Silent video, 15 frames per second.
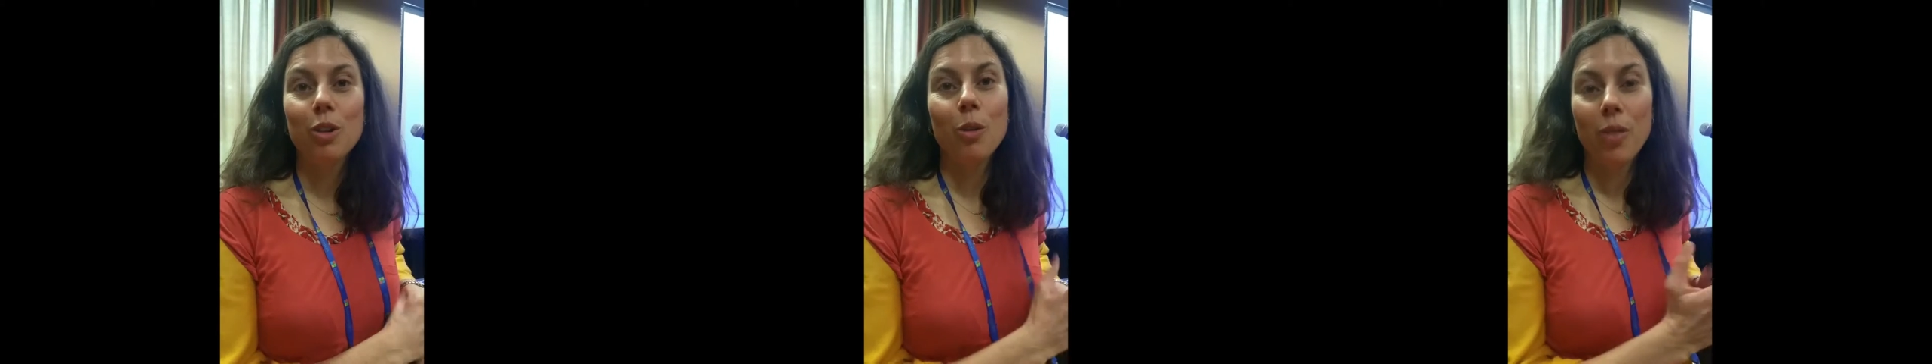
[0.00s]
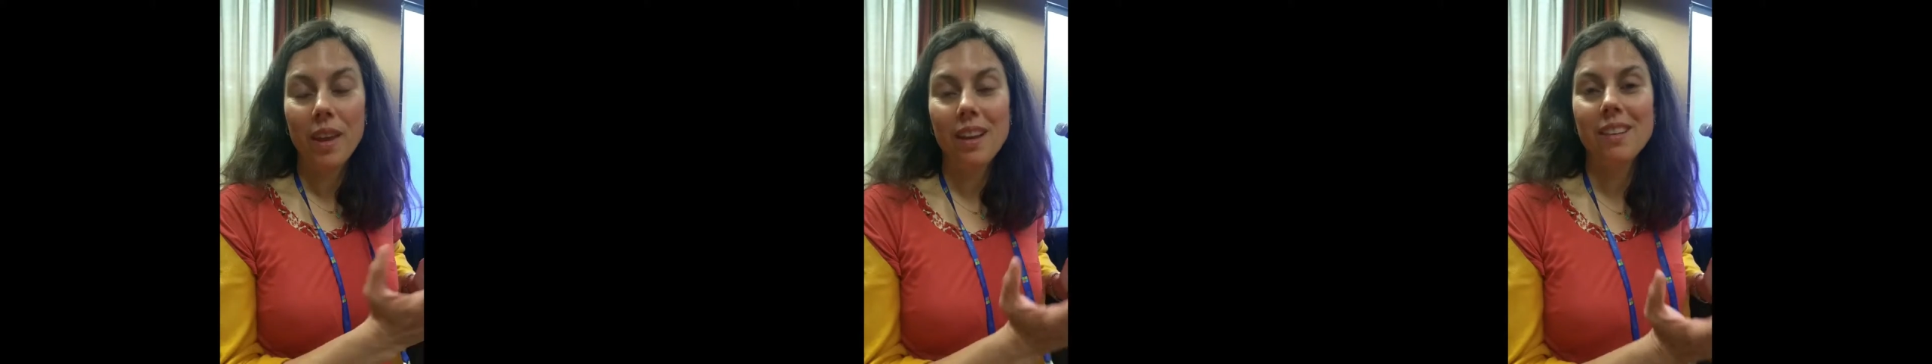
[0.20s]

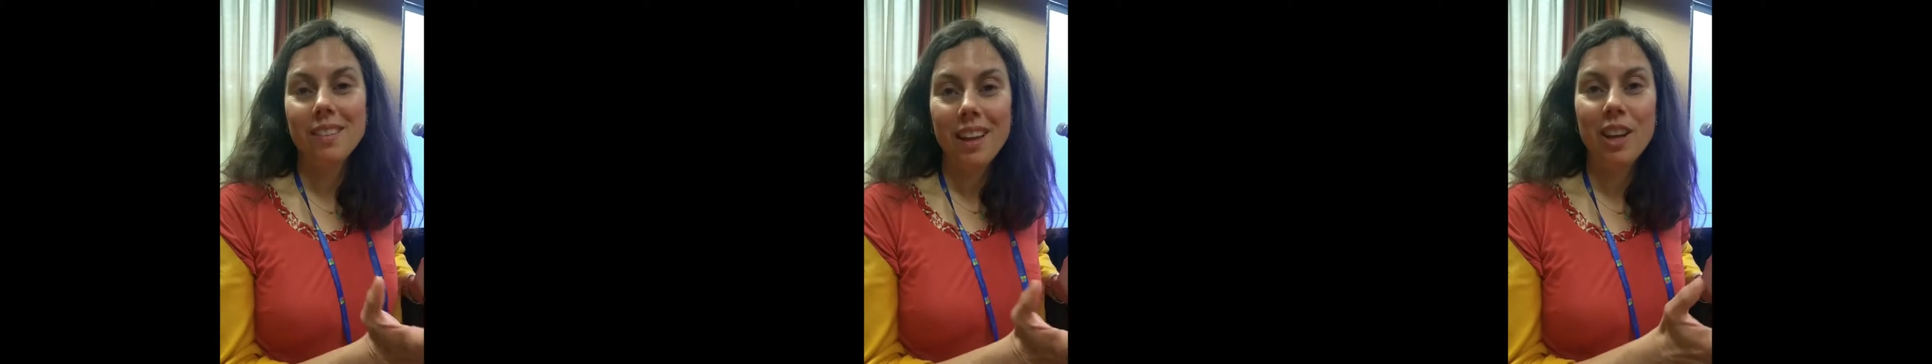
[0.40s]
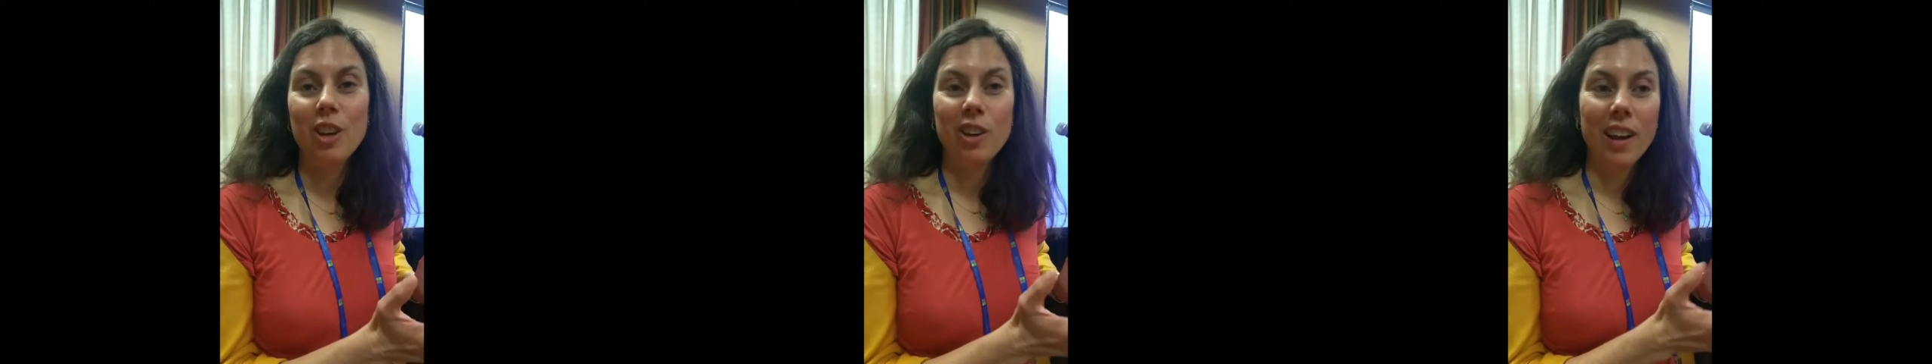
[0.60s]
so
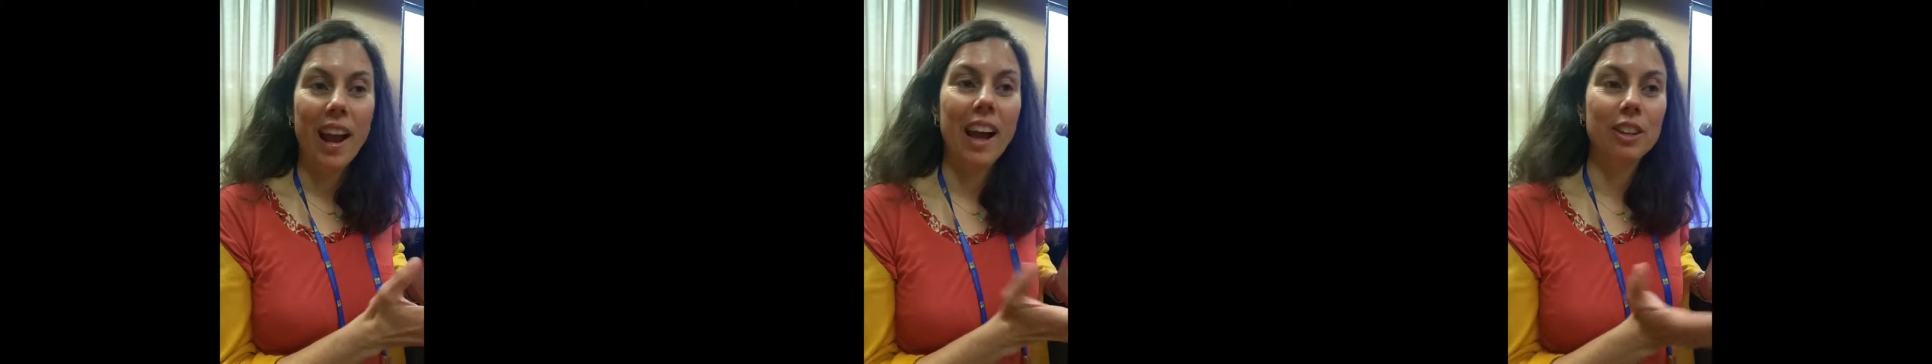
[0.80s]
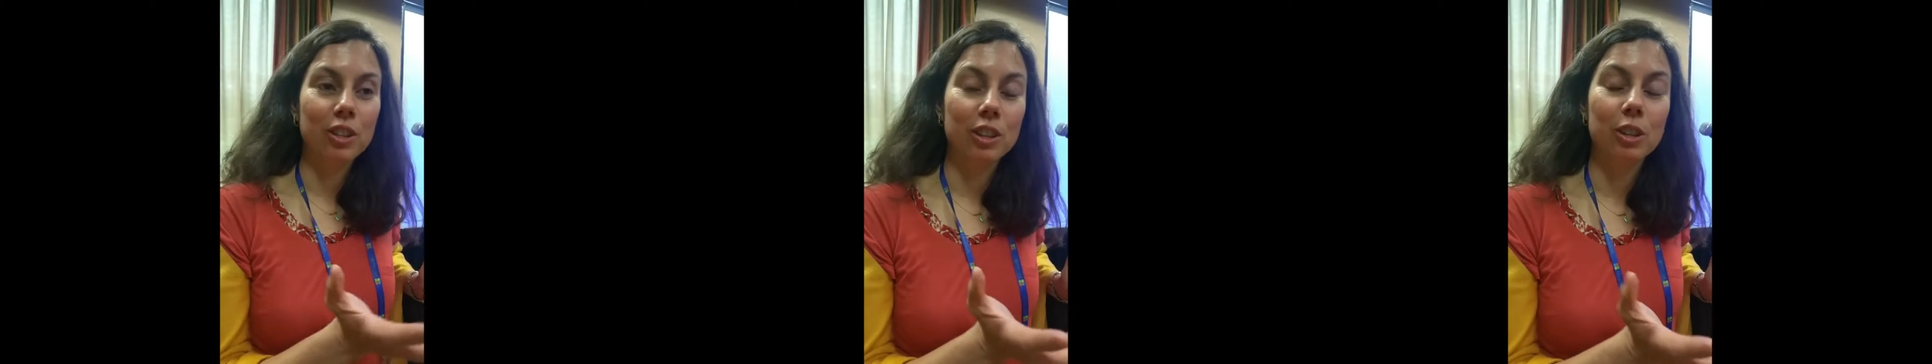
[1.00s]
things that you could
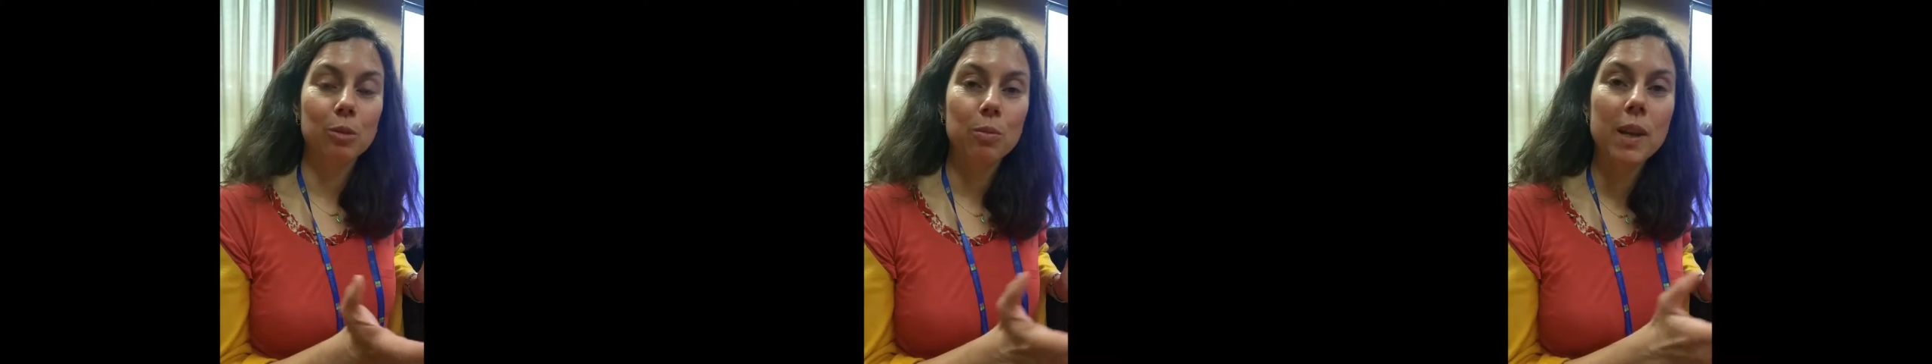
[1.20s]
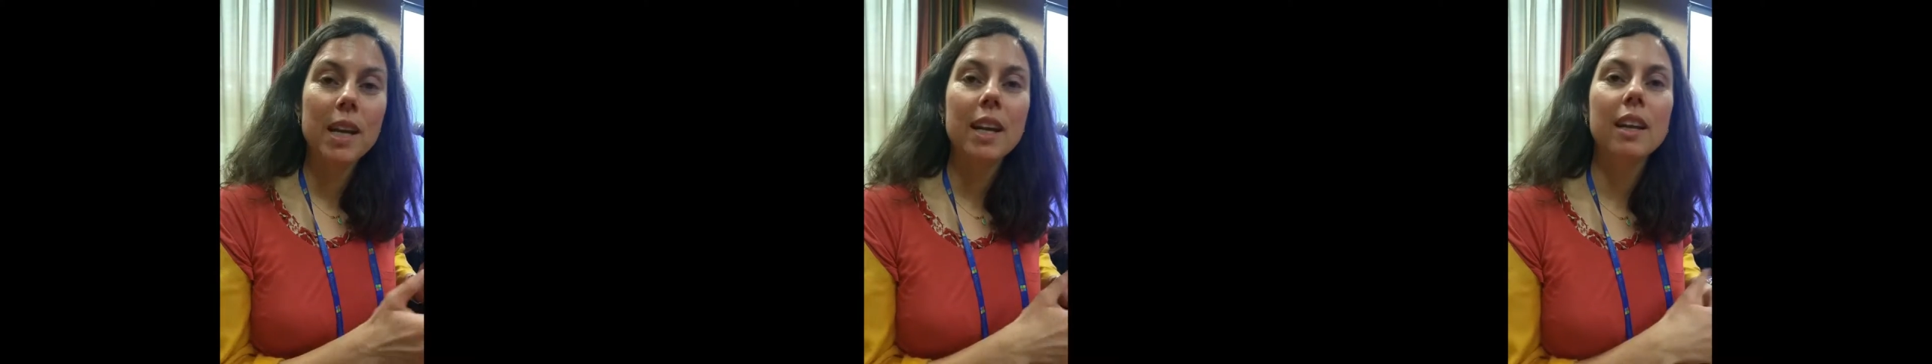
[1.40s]
actually
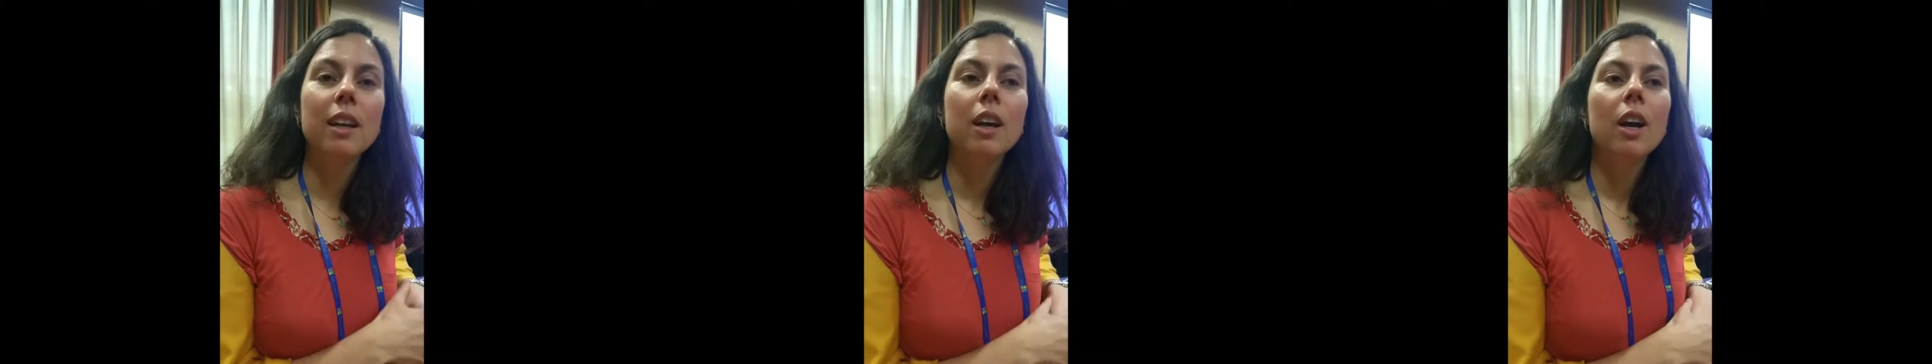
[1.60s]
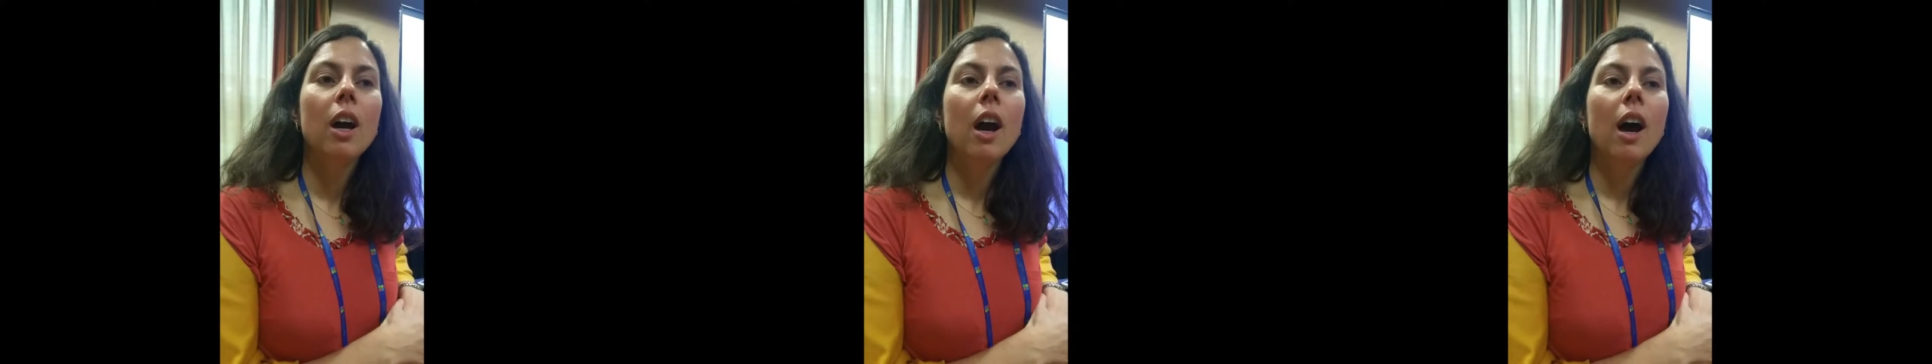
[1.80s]
read?